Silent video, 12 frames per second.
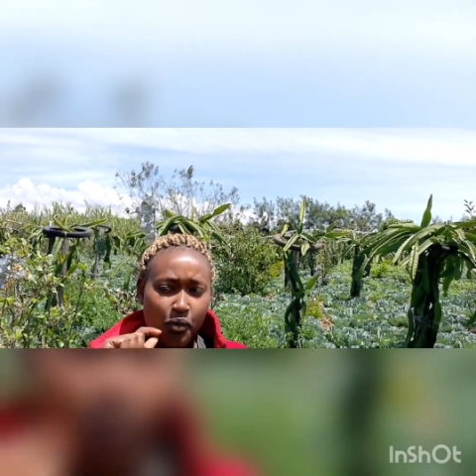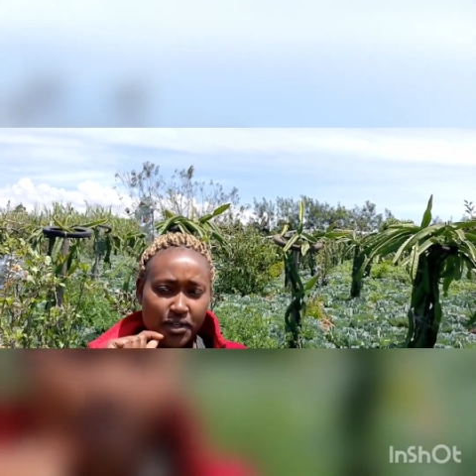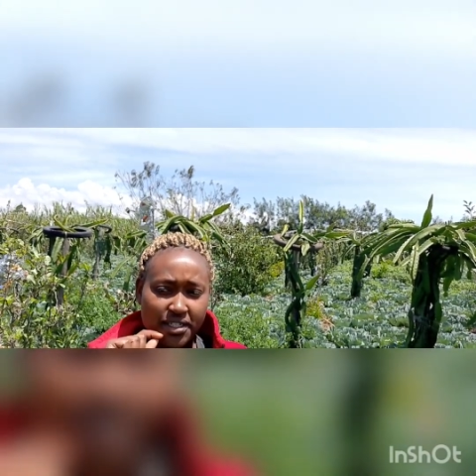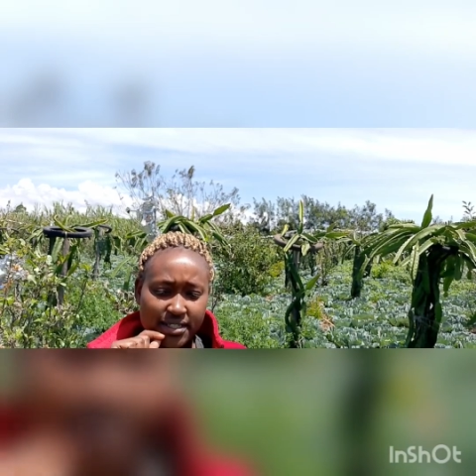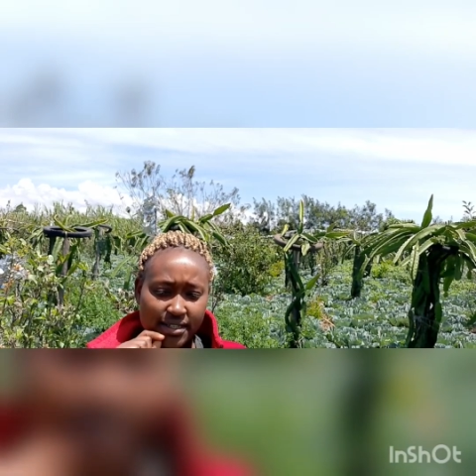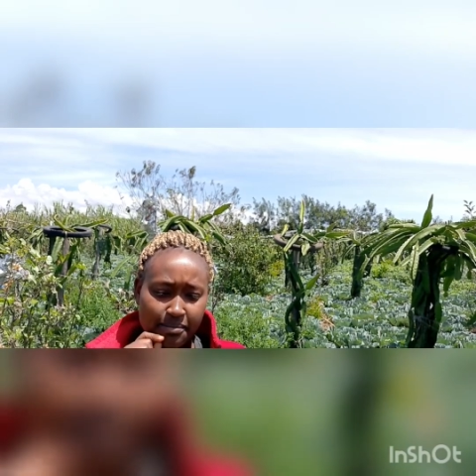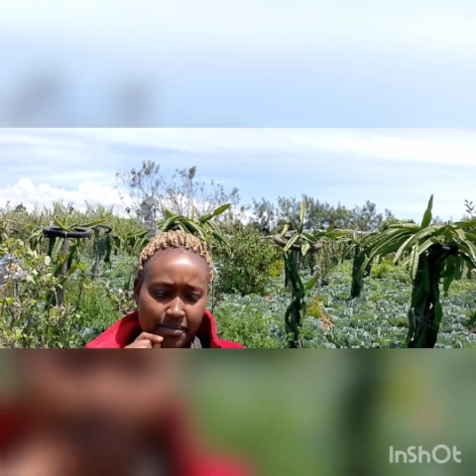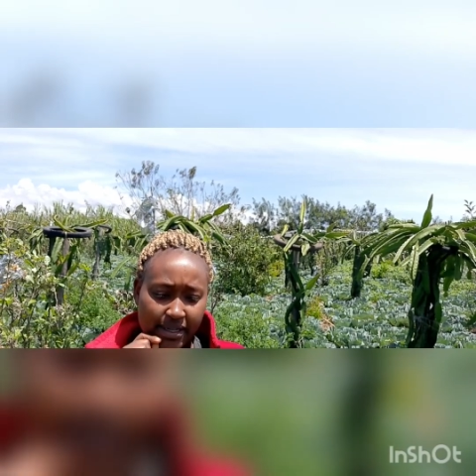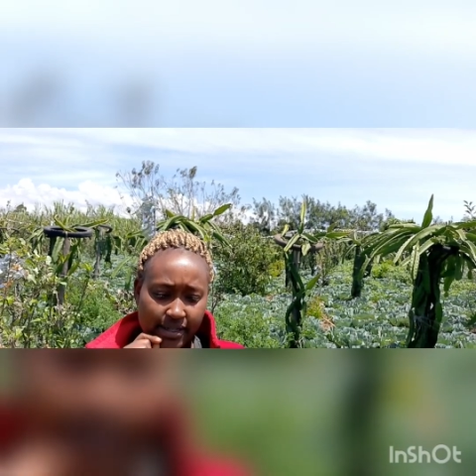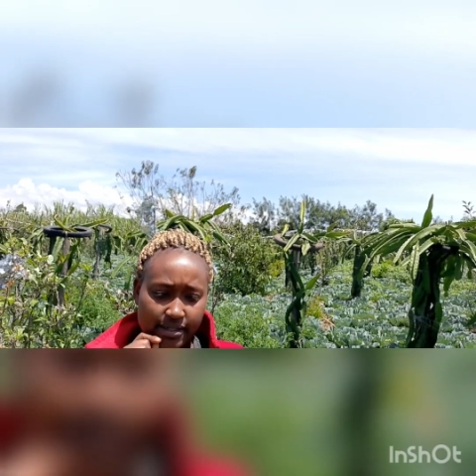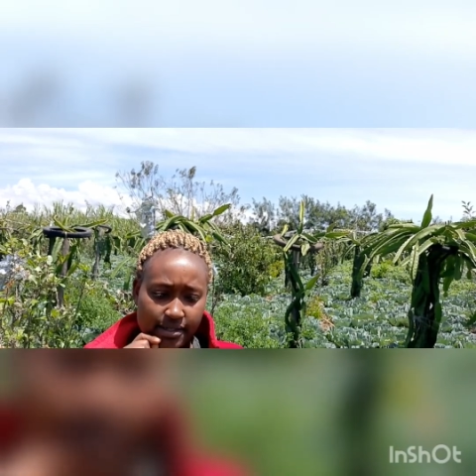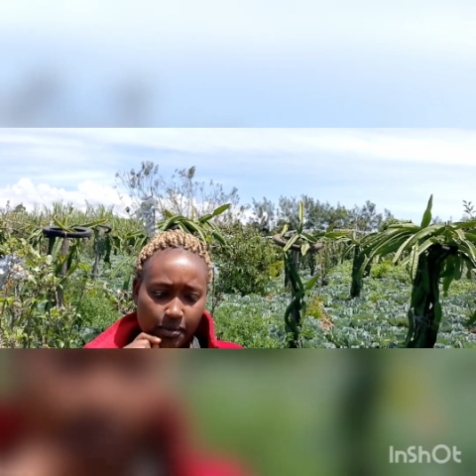What is the
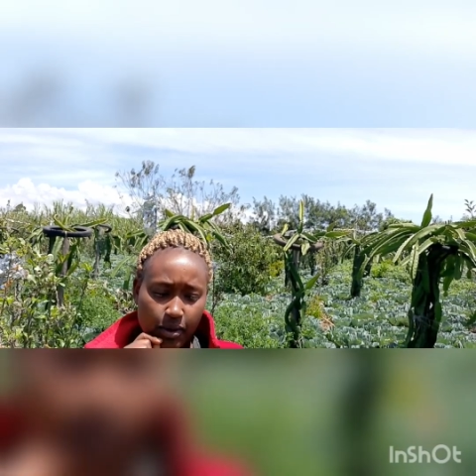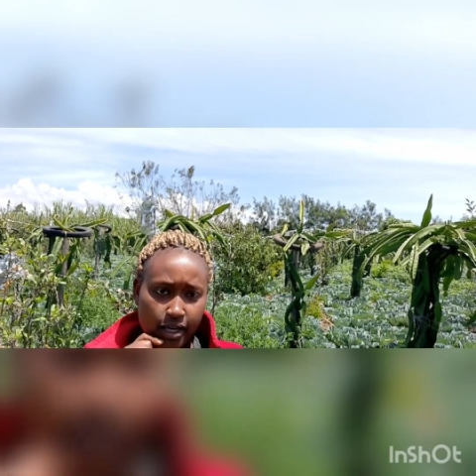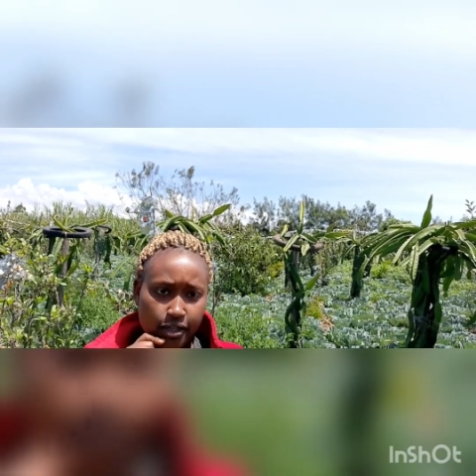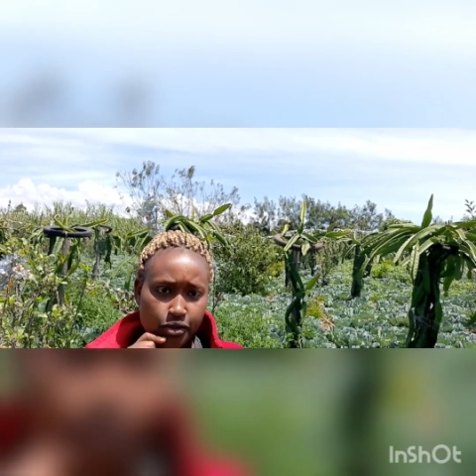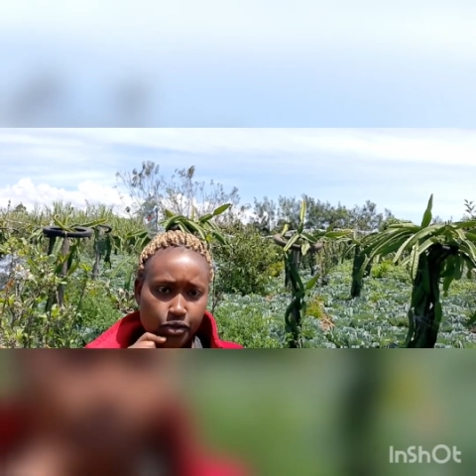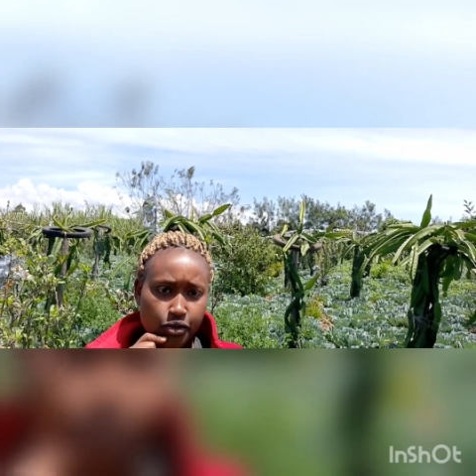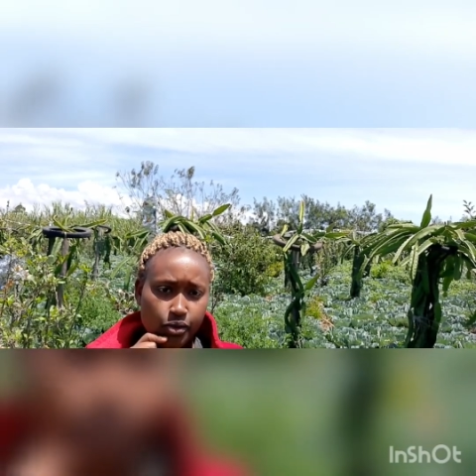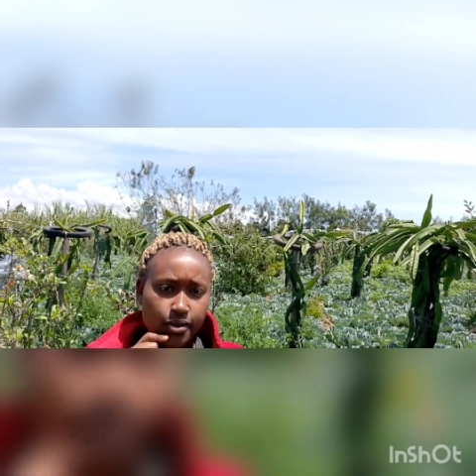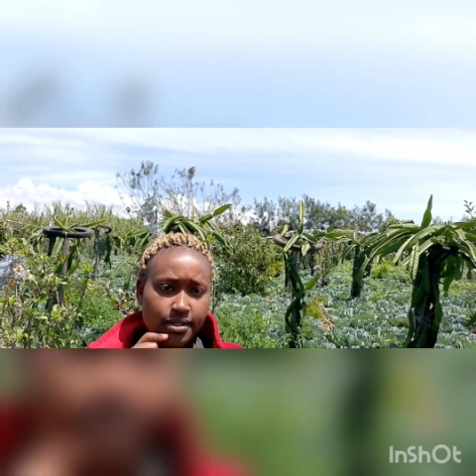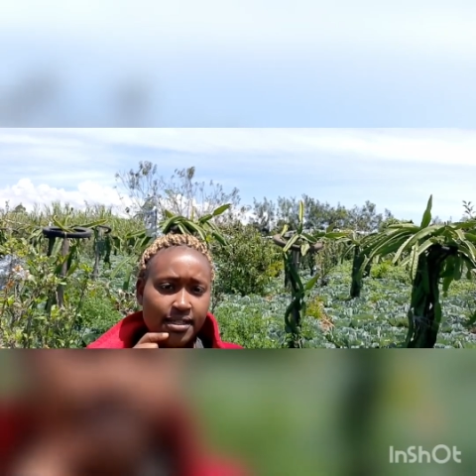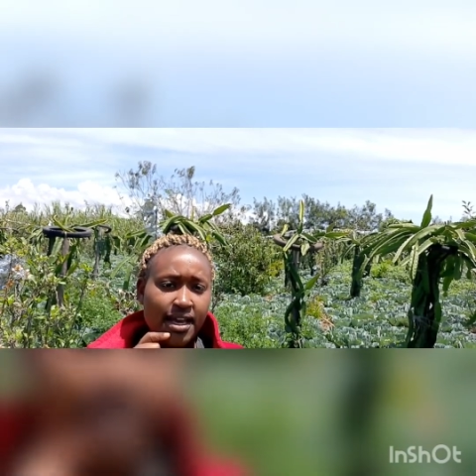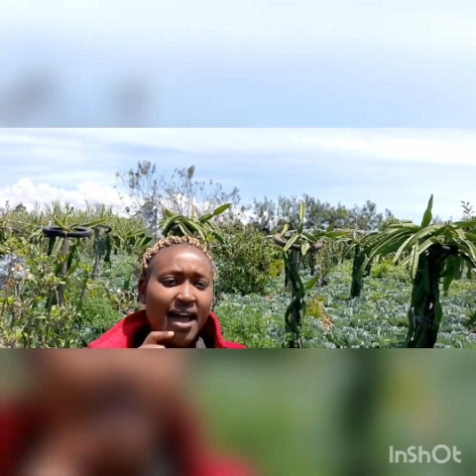best word to
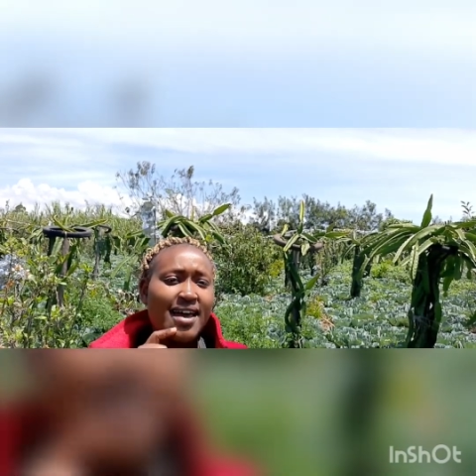use?